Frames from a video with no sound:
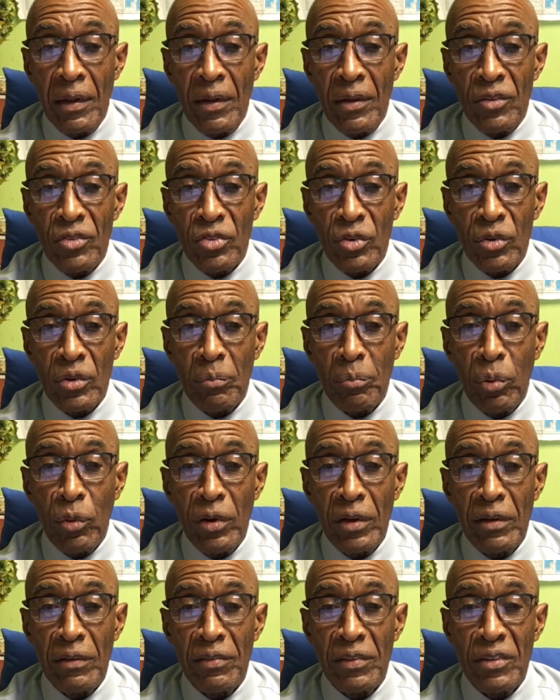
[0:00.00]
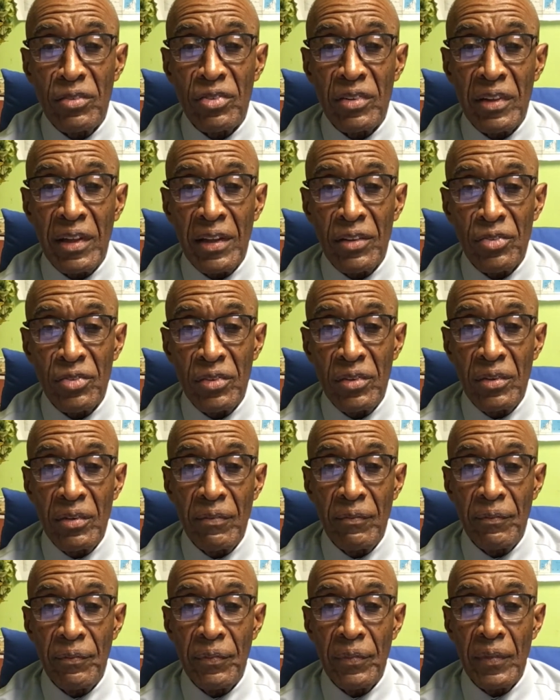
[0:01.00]
So the point of this lesson,
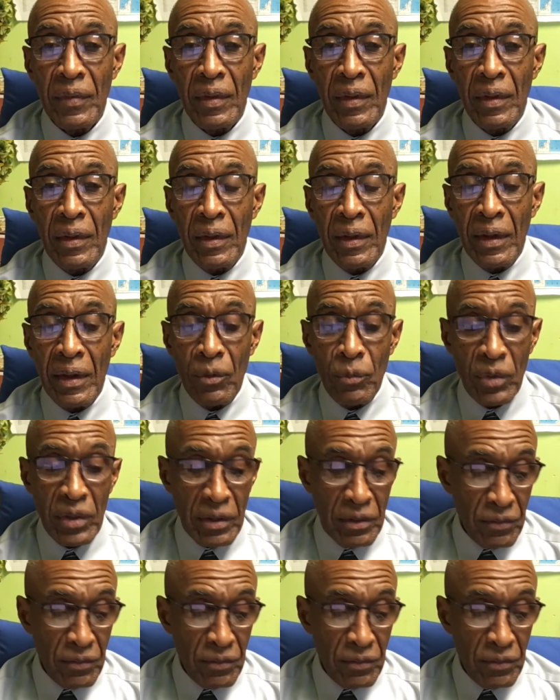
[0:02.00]
and we can